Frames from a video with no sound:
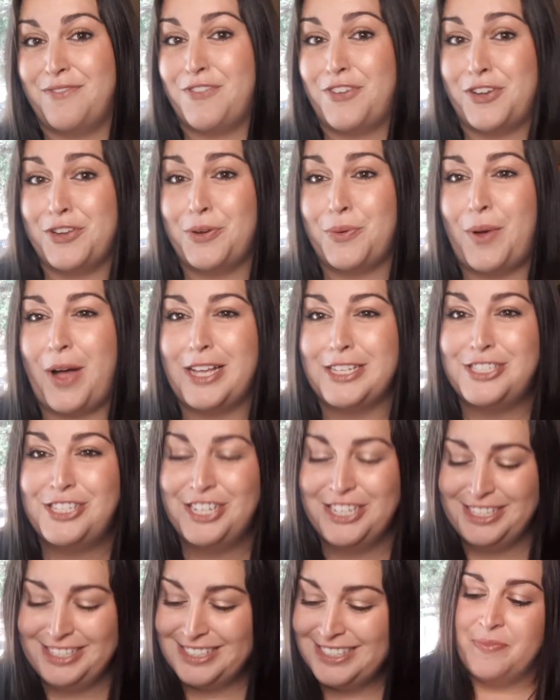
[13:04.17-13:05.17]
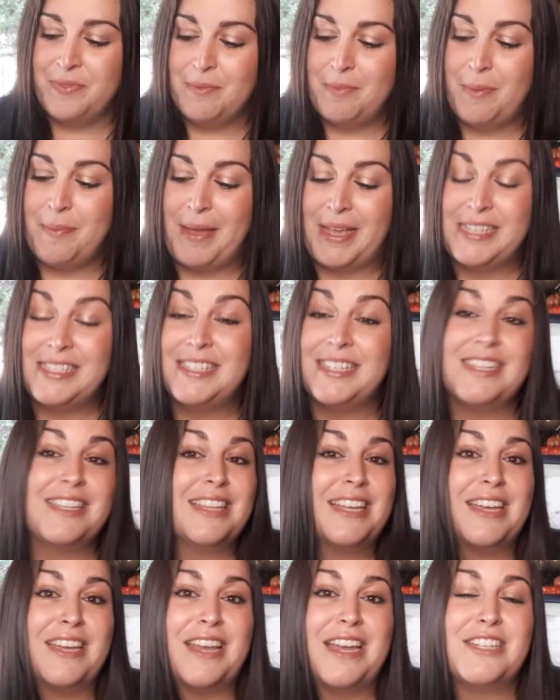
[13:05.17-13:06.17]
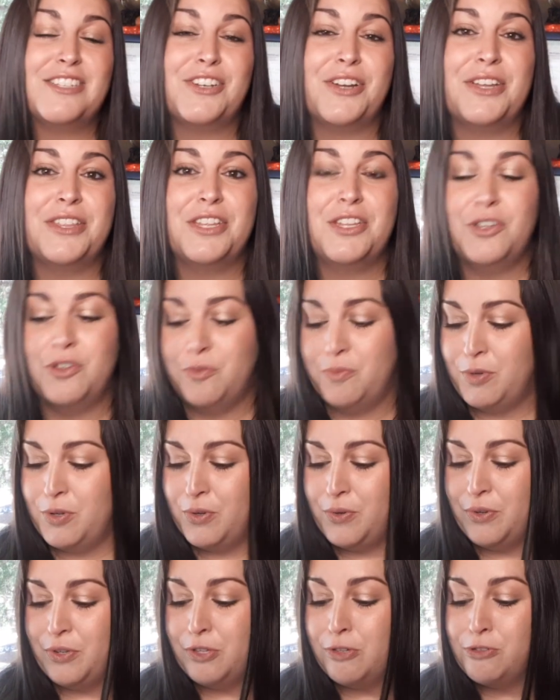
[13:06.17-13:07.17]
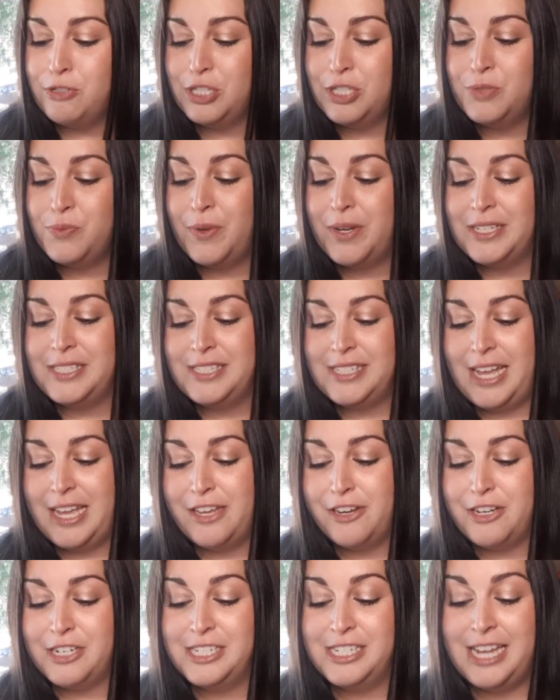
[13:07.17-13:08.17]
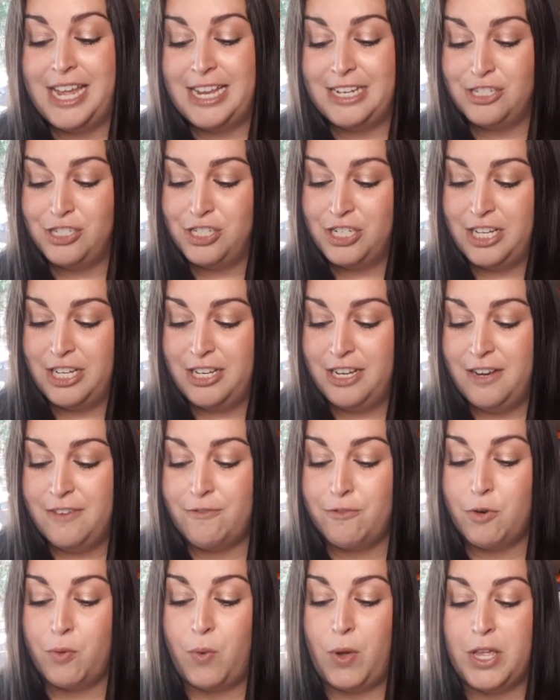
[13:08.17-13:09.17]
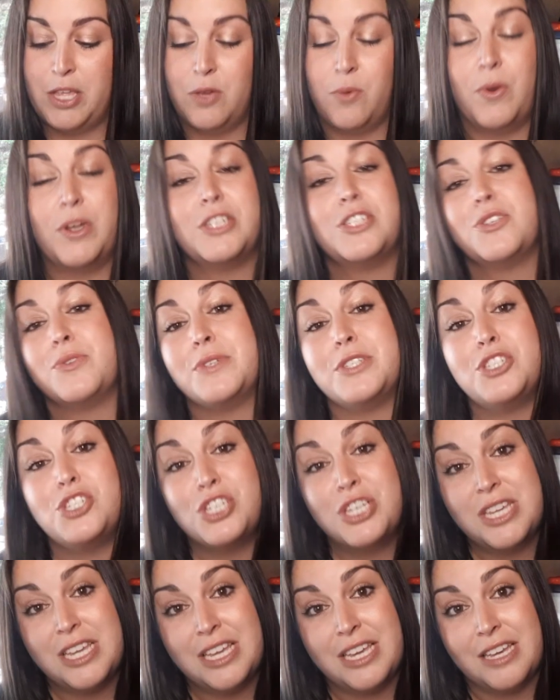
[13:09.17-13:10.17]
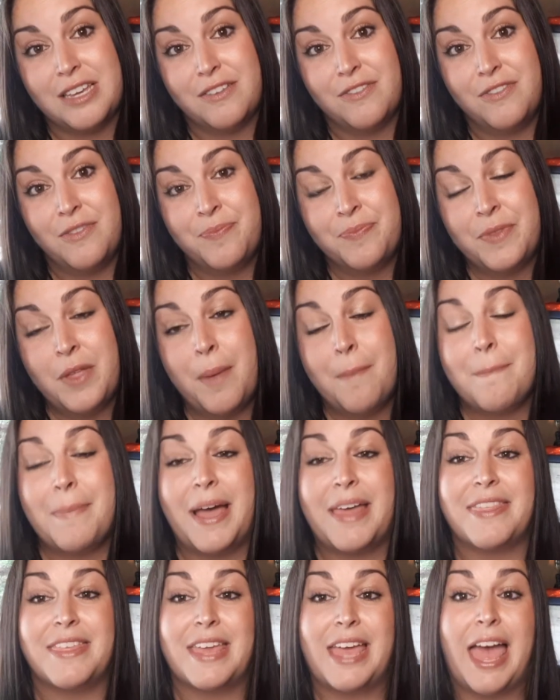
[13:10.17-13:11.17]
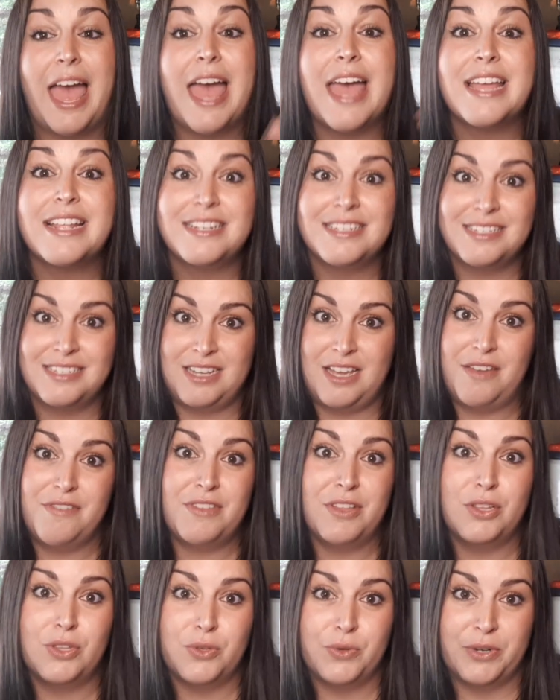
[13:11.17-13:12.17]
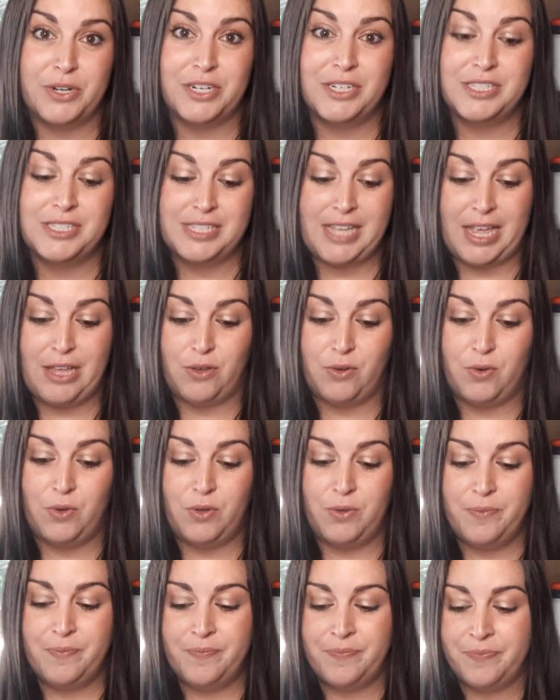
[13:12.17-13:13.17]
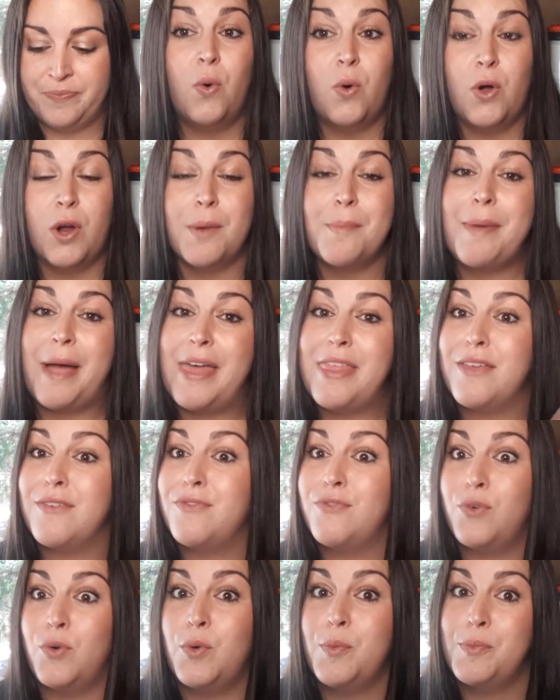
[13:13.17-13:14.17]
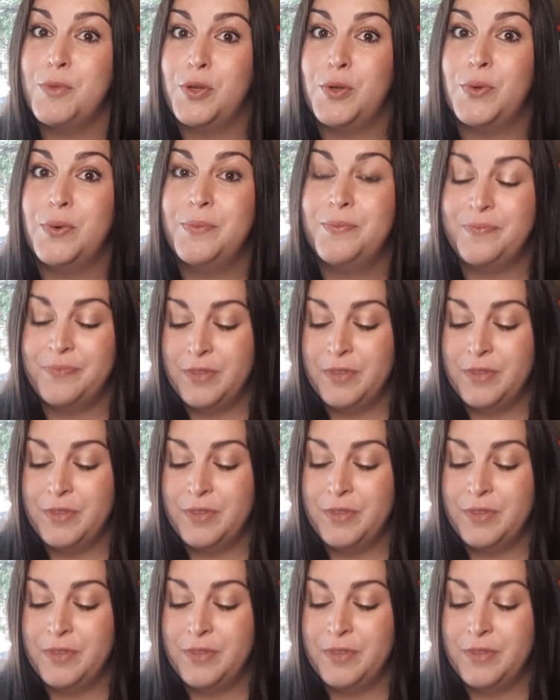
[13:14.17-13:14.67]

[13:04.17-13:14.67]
for you to watch. But basically, during the new moon, you just want to set your intention for what you want to achieve by the end of the lunar cycle or by the full moon.